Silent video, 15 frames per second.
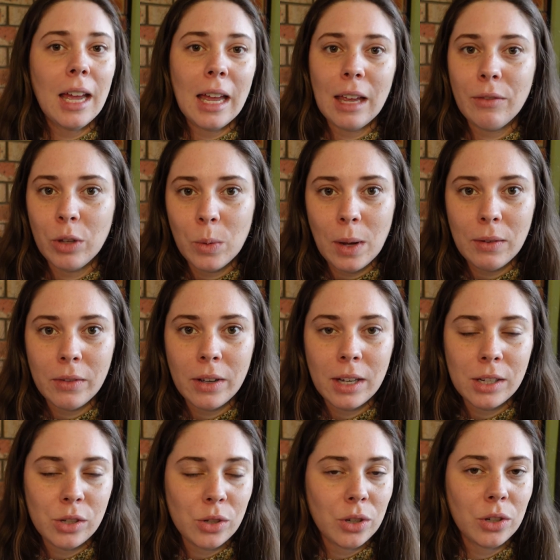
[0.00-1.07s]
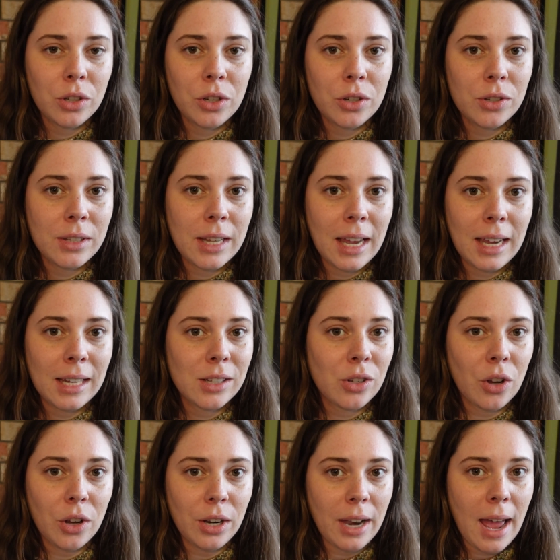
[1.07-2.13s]
If you ever do use a
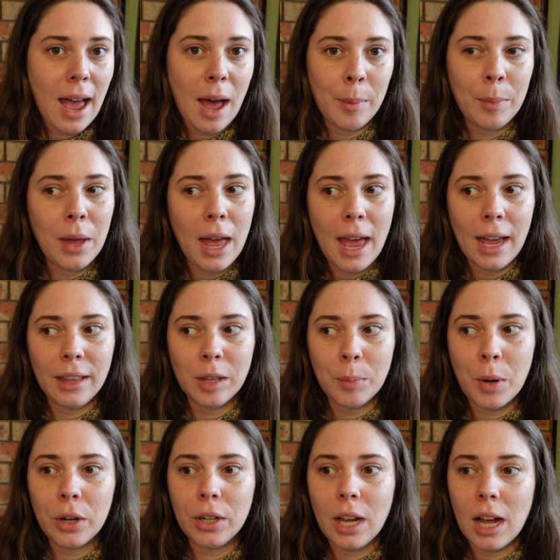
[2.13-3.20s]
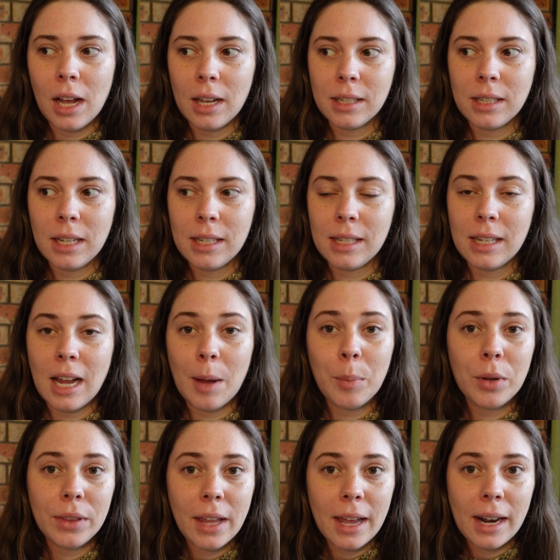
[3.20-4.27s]
certain app and the podcast isn't up
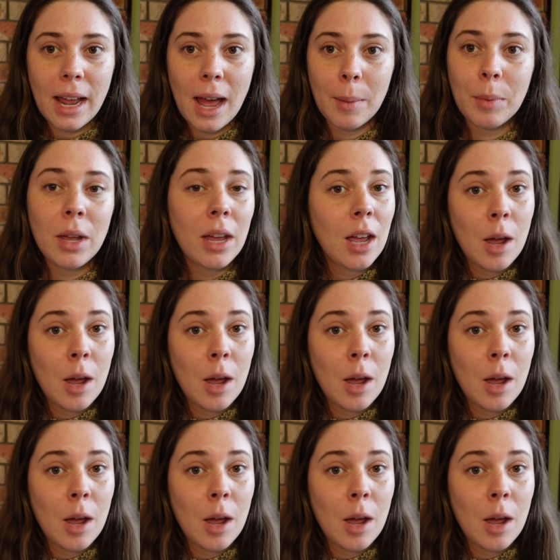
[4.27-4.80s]
on that app,